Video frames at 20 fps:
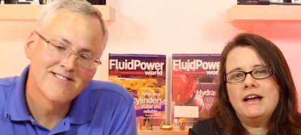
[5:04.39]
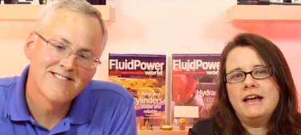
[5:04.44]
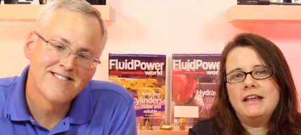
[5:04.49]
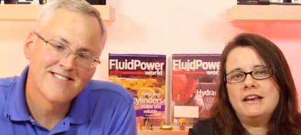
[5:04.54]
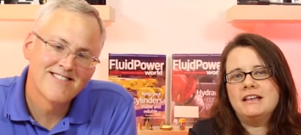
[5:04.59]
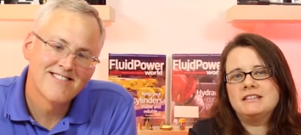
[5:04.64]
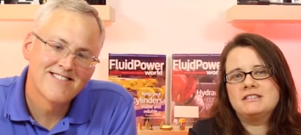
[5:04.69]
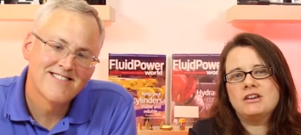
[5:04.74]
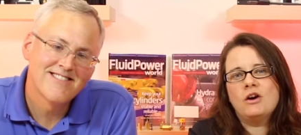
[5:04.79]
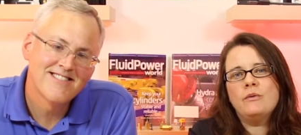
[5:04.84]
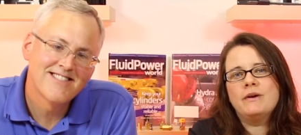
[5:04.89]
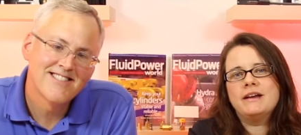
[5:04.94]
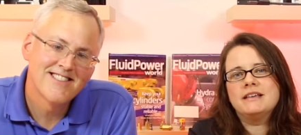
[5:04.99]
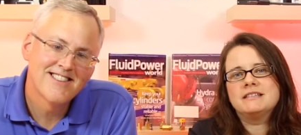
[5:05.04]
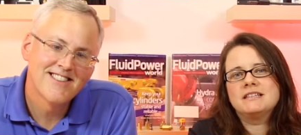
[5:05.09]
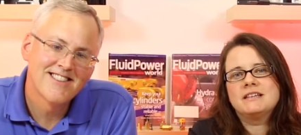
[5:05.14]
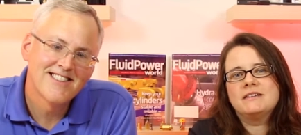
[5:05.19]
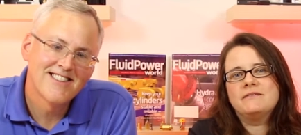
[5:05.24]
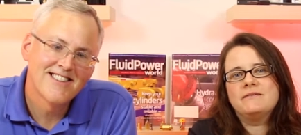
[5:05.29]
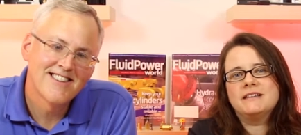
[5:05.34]
Speaker 1: And as
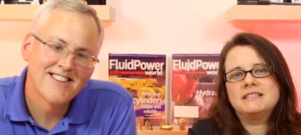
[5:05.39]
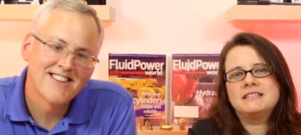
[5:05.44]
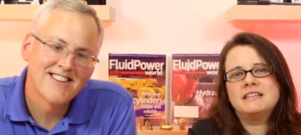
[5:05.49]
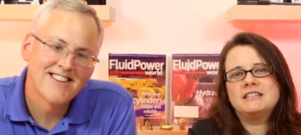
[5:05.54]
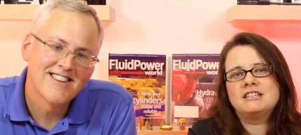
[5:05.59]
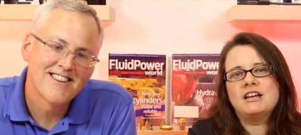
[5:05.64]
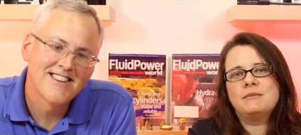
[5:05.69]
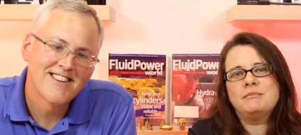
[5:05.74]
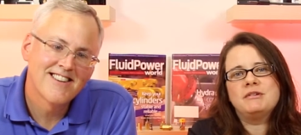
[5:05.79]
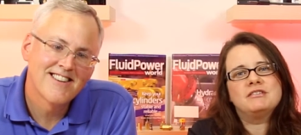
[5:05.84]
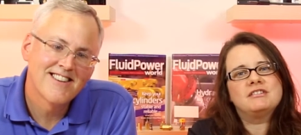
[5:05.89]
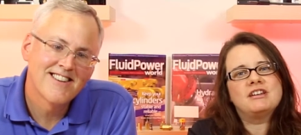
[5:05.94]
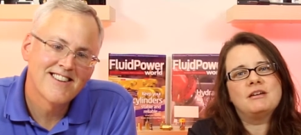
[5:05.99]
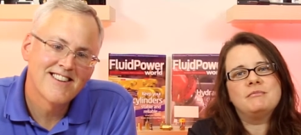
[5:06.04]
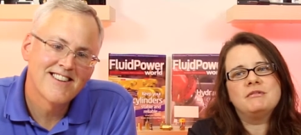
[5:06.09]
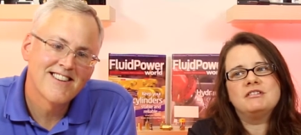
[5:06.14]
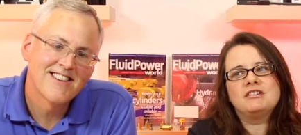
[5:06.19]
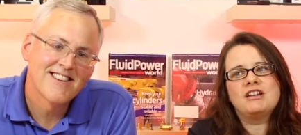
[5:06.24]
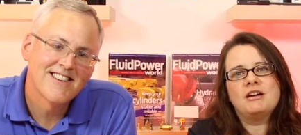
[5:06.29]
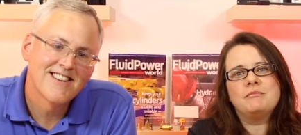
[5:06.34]
always, visit
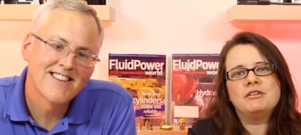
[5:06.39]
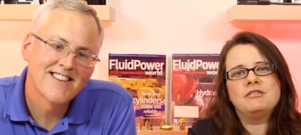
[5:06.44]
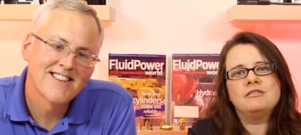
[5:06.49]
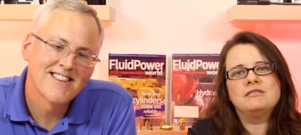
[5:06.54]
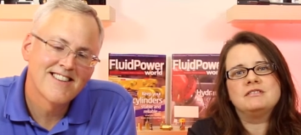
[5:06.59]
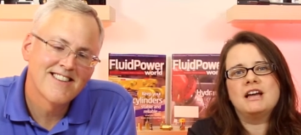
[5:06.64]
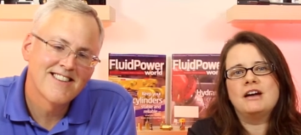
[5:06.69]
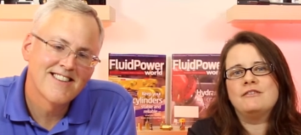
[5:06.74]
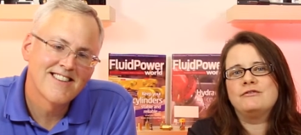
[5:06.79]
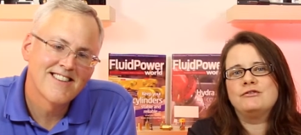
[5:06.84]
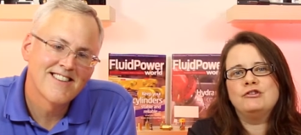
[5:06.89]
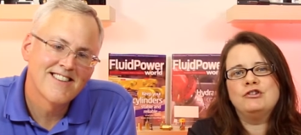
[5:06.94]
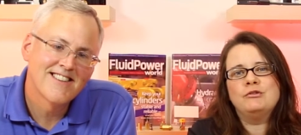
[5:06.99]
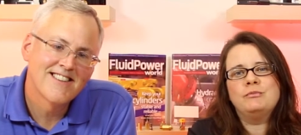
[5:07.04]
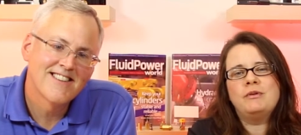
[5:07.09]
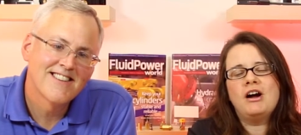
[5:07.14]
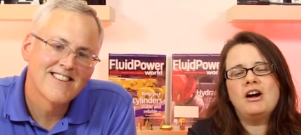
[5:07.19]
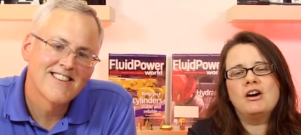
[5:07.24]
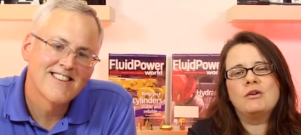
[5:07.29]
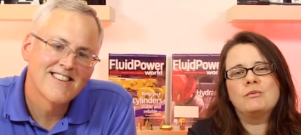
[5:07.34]

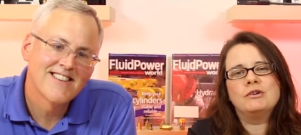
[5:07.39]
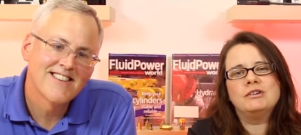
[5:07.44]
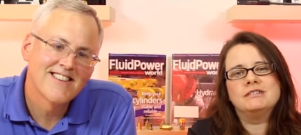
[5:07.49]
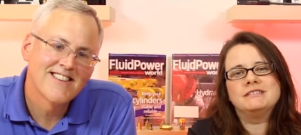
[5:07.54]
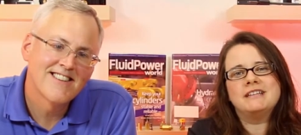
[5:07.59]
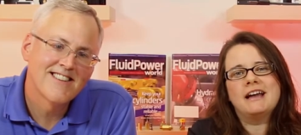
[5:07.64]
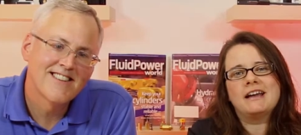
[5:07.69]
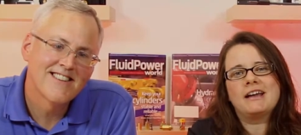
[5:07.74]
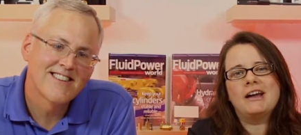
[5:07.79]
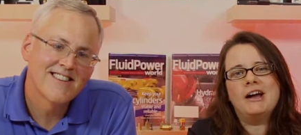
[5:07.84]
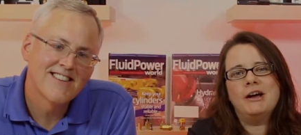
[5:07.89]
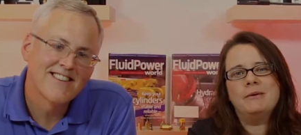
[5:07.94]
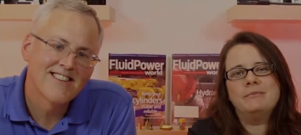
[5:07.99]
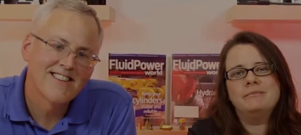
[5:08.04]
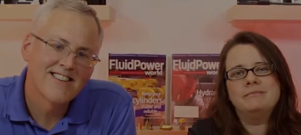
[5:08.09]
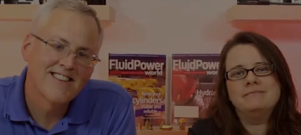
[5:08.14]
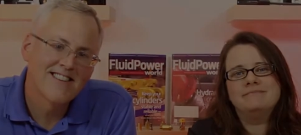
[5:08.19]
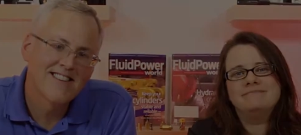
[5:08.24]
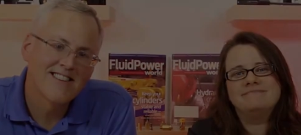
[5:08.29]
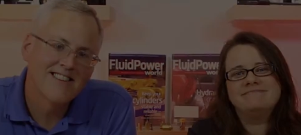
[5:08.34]

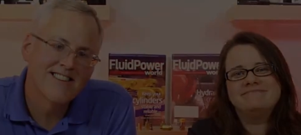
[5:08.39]
www.fluidpowerworld.com.